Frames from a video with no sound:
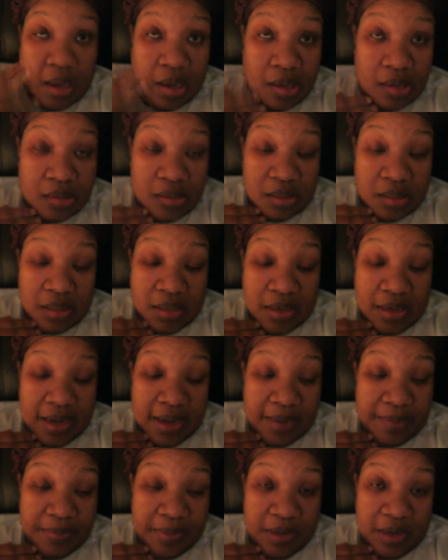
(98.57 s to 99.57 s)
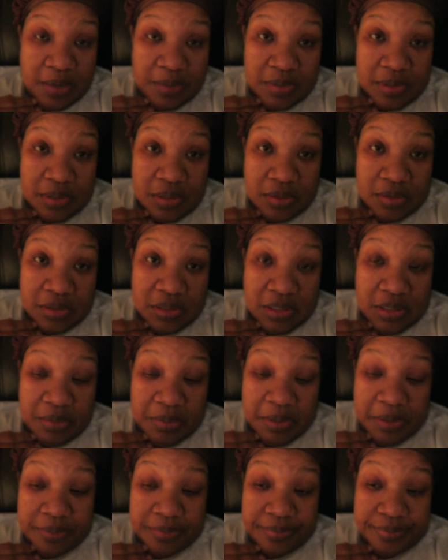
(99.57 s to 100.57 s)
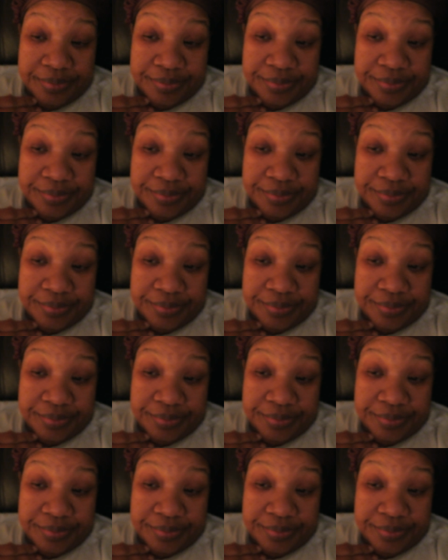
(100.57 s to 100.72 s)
I took a nap and I'm still sleepy.